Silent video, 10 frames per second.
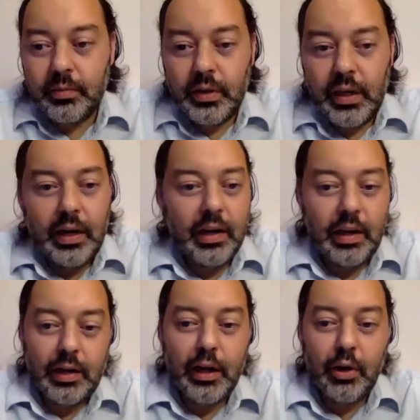
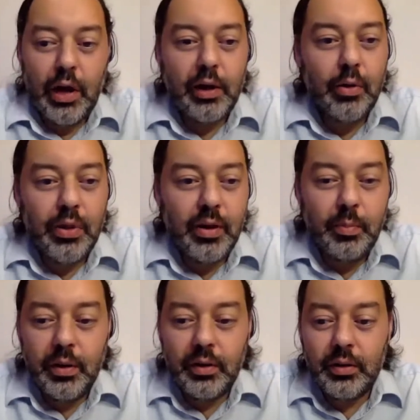And I don't
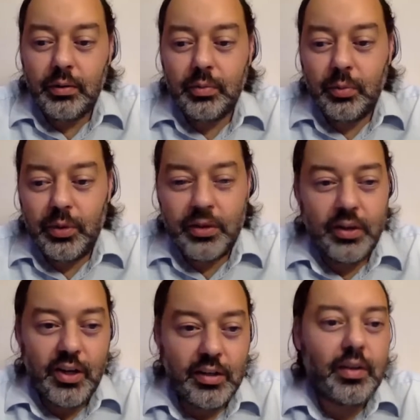think Bill was
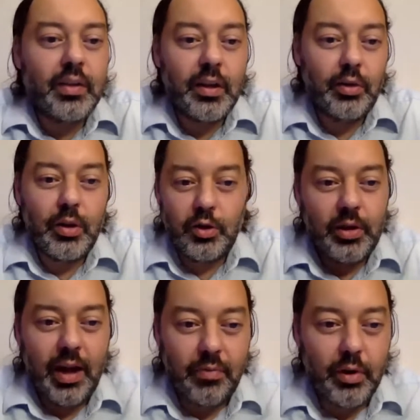suggesting that they
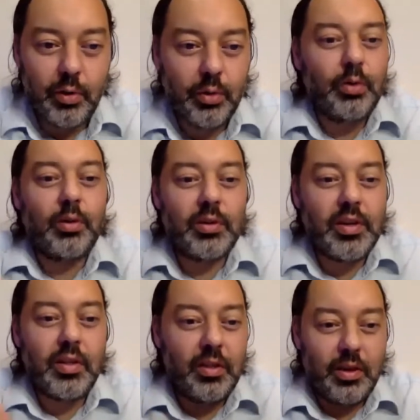should have their own
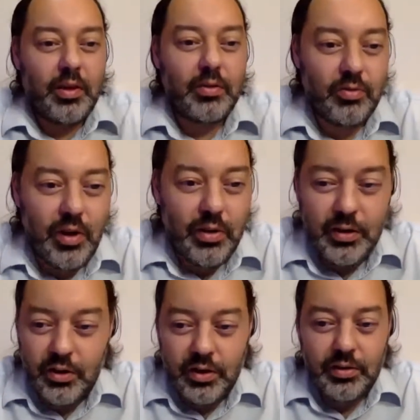currency and
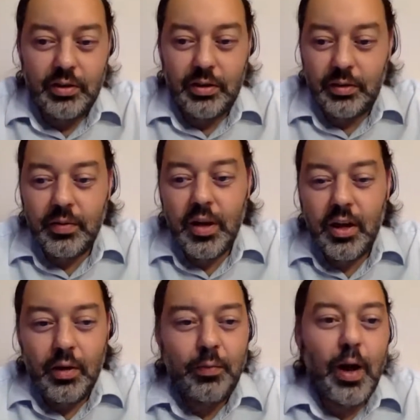then just
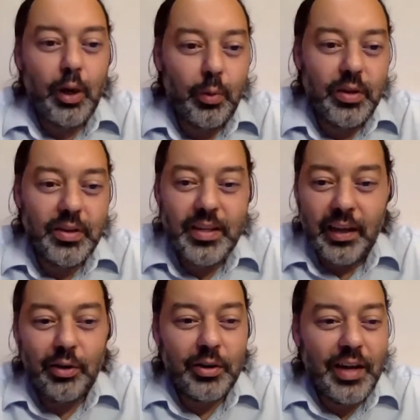follow the
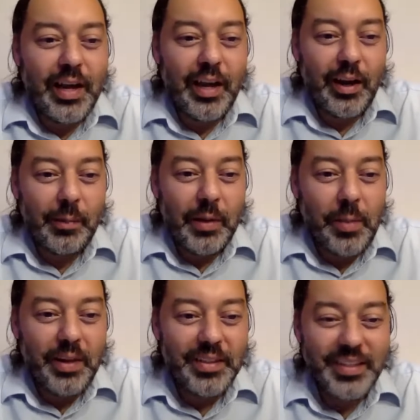standard economic
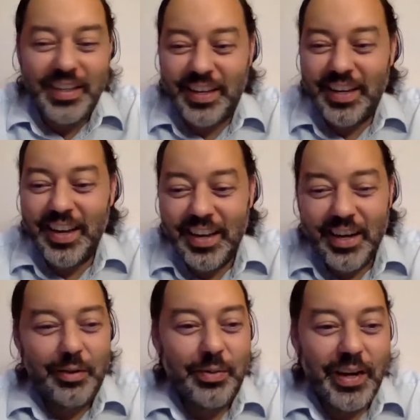policy
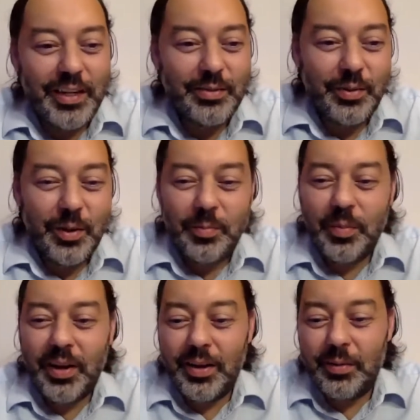advice from
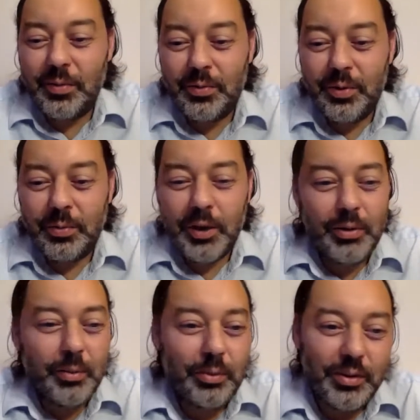
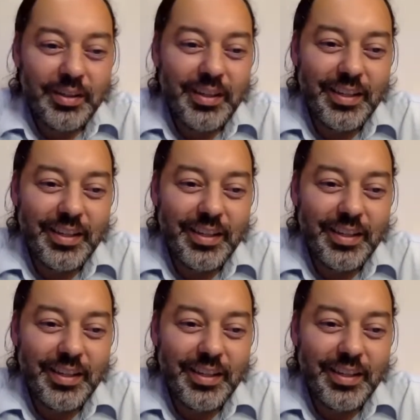neoliberals.